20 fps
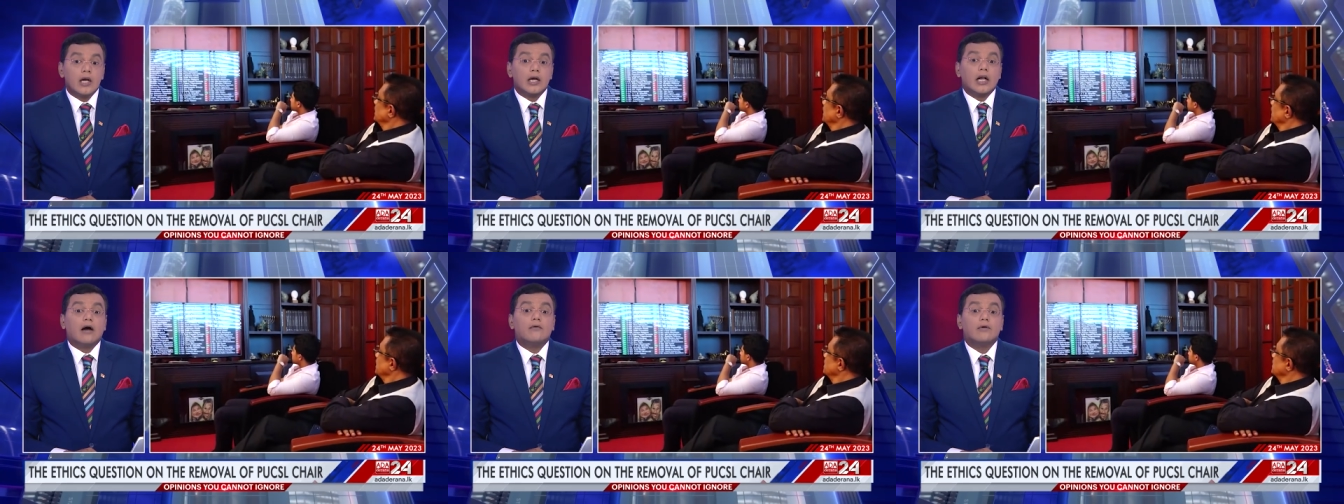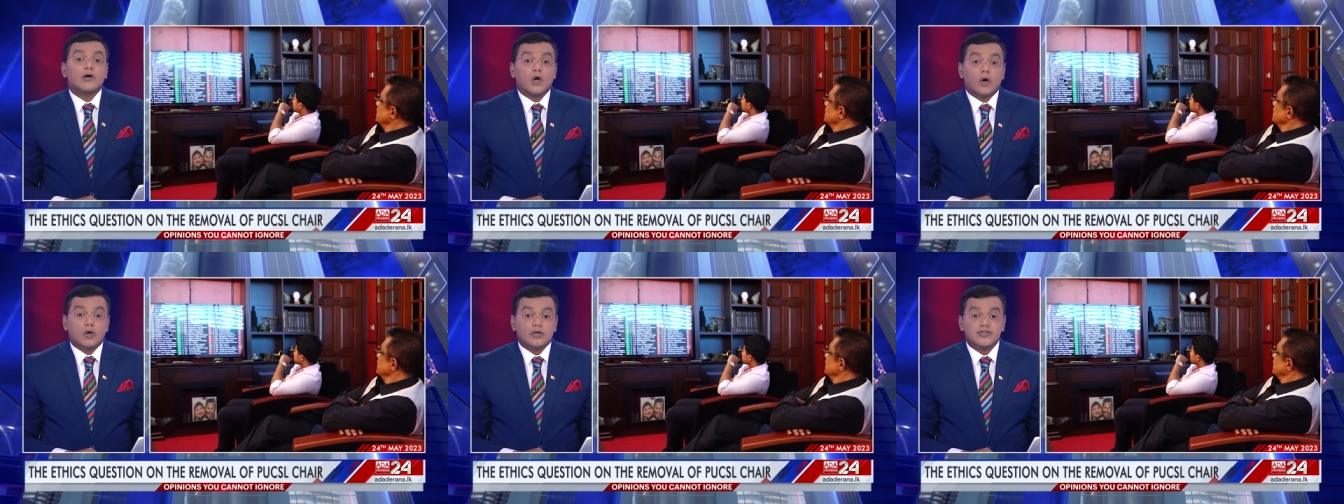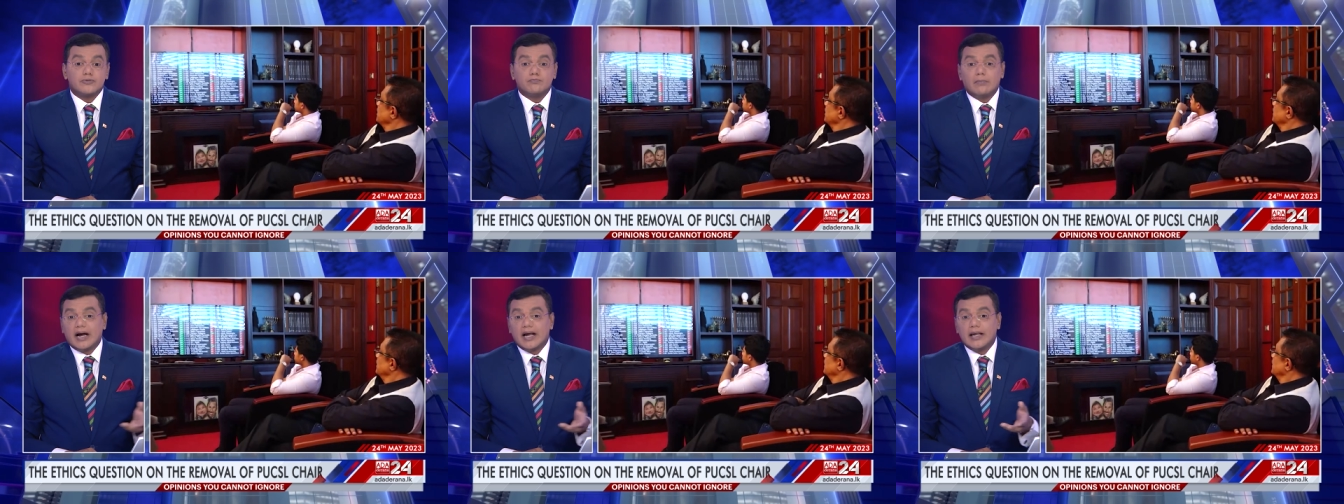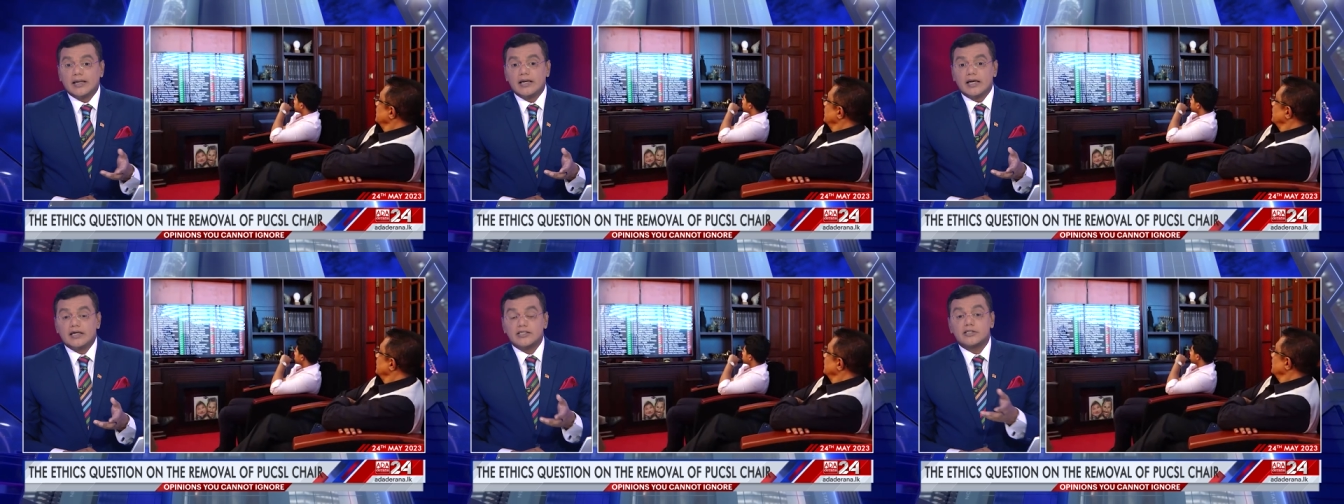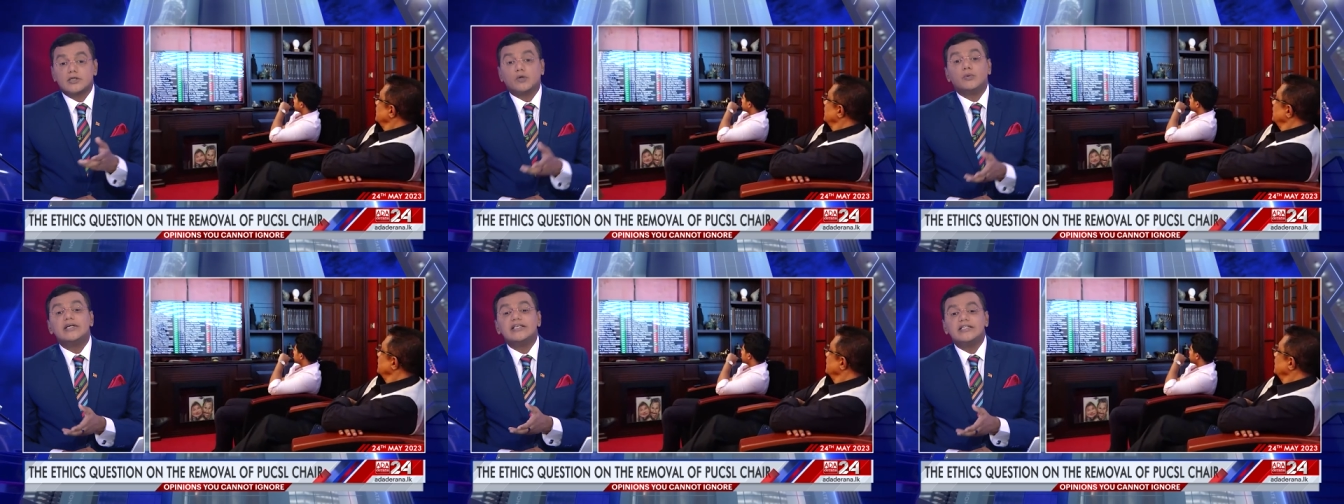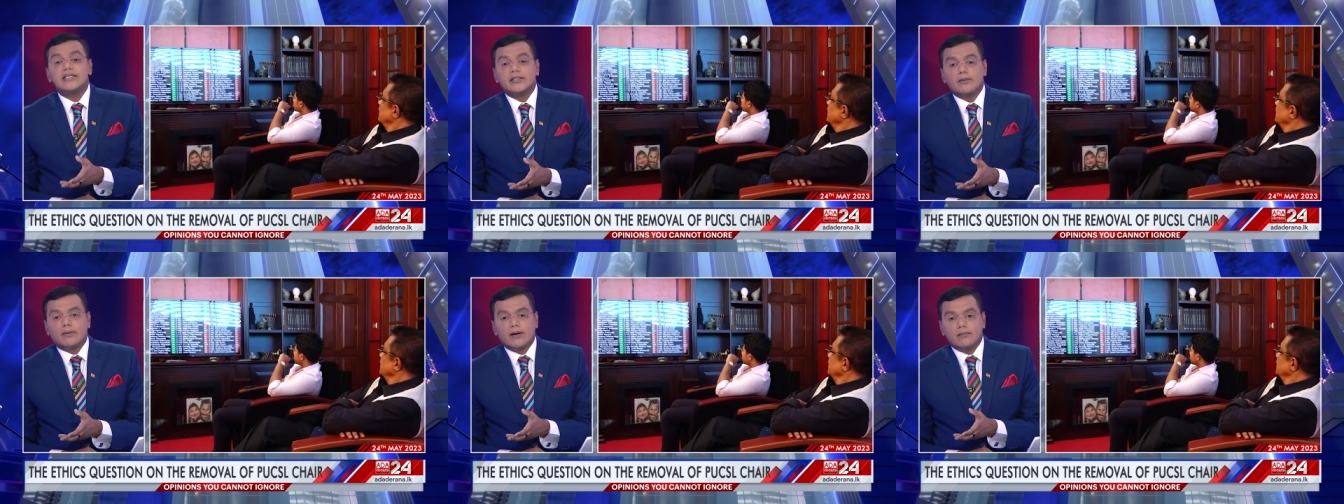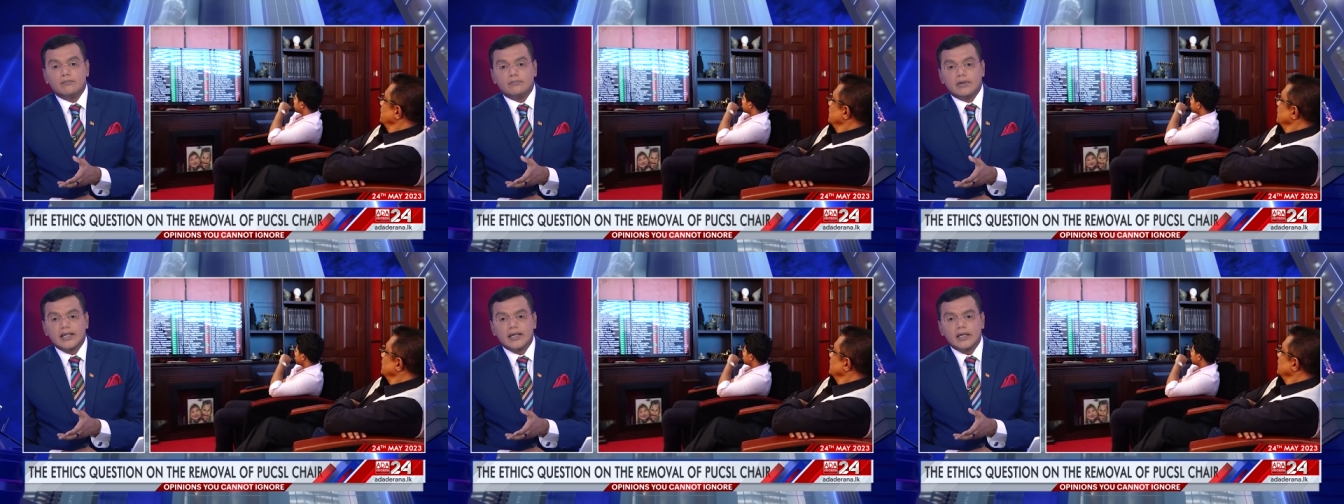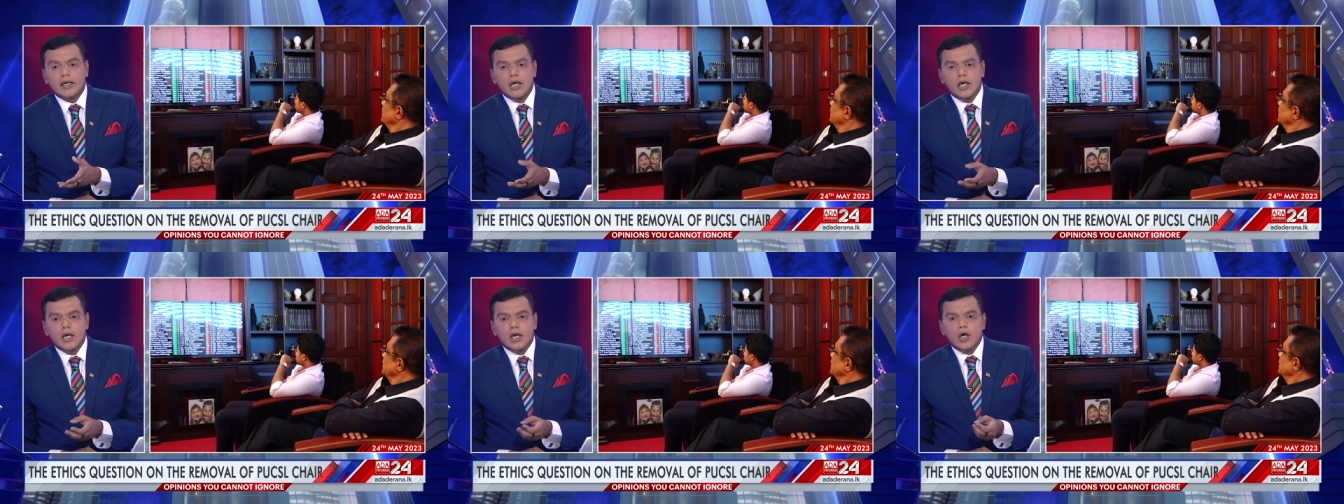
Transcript: cover costs by uh, squeezing the public,